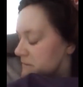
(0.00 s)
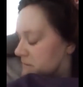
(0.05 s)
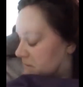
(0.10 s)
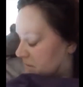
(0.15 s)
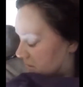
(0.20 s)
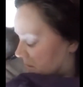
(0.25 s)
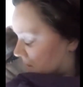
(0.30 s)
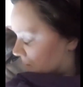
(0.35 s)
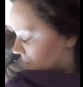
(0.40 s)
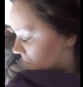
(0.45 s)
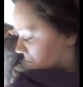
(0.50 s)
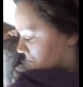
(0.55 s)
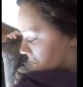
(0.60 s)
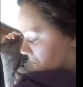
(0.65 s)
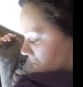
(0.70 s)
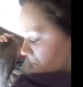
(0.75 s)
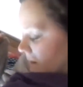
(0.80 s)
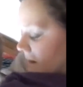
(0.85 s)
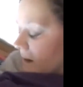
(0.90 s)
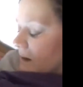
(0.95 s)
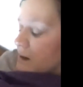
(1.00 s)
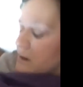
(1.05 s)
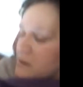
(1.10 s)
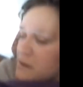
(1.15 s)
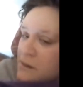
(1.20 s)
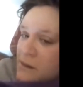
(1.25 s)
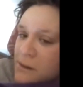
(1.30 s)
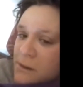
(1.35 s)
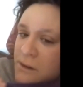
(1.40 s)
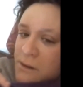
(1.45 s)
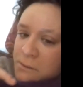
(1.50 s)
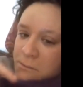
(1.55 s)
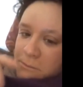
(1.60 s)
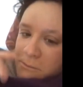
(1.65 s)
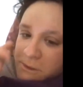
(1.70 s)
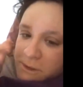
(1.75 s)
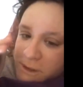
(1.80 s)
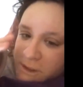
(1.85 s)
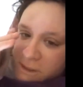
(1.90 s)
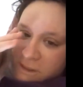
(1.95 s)
sick of the rain.
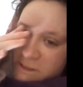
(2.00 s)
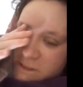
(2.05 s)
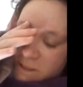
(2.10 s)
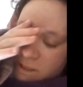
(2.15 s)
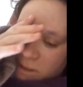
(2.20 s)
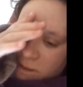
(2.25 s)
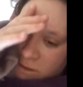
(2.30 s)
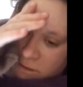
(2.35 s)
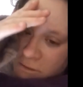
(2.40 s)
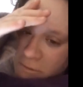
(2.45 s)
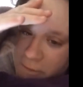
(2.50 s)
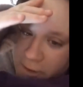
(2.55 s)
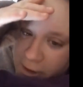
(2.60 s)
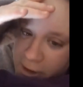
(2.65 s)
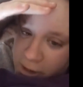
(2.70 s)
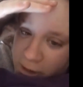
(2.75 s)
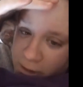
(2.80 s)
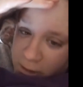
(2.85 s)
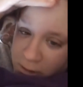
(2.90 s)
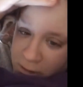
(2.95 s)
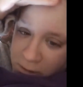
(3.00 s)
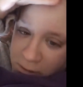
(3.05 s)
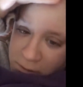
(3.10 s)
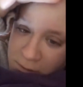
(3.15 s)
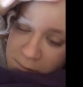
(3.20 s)
I'm really sick of the rain.